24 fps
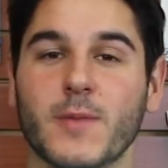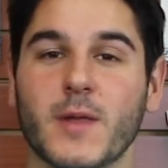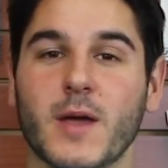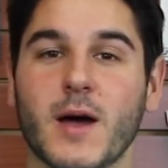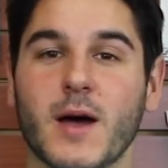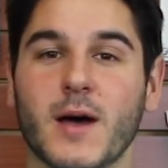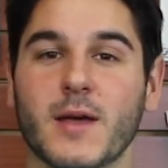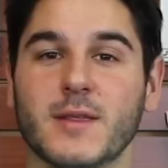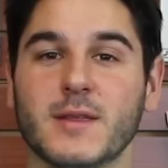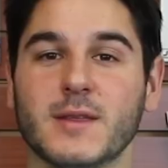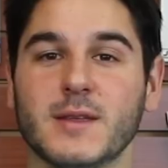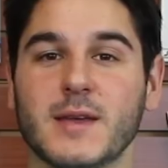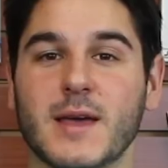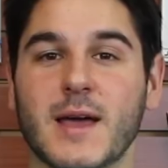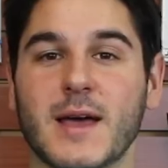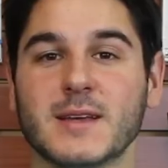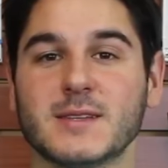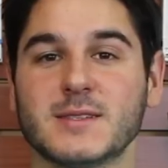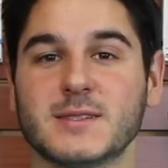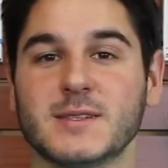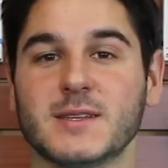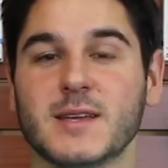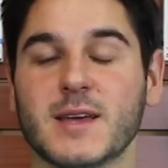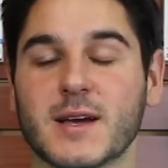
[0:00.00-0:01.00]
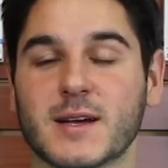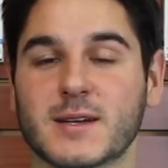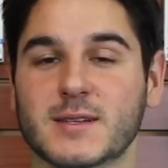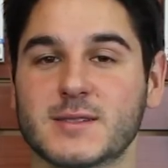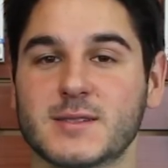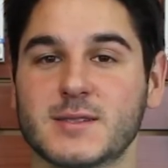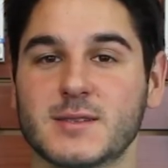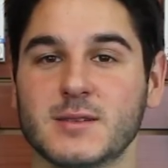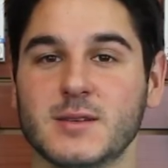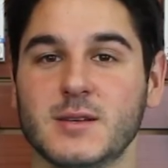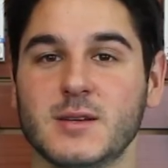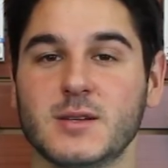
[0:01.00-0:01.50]
Uh, the
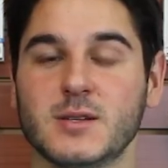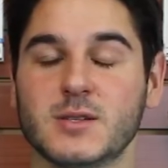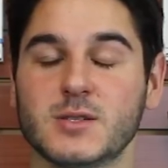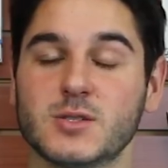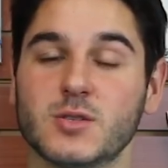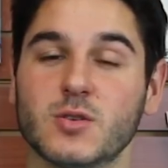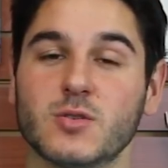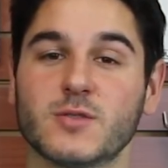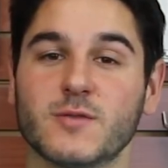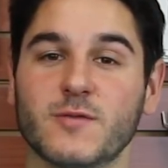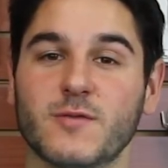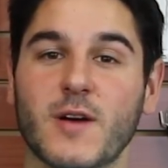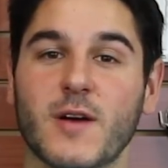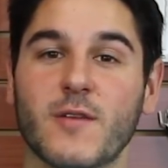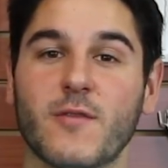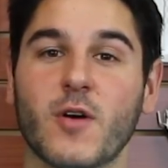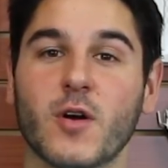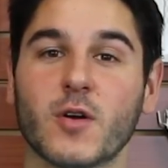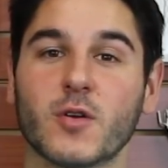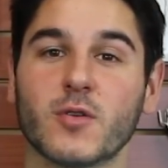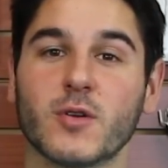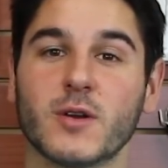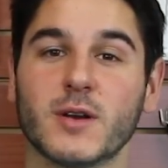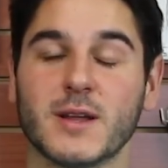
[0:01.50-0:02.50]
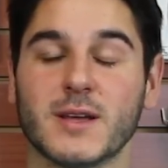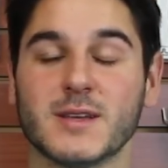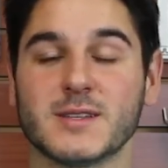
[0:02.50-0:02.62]
STX Surgeon 500